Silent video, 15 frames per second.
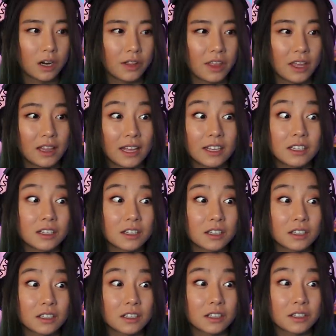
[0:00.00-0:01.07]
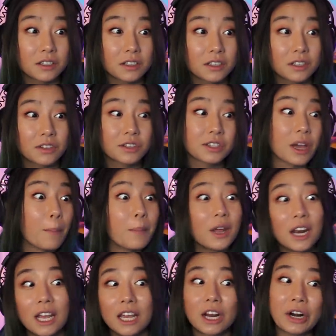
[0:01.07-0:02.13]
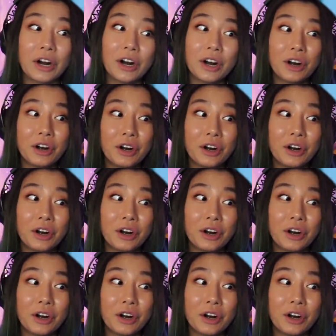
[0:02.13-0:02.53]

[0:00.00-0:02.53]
Are they like summoning her?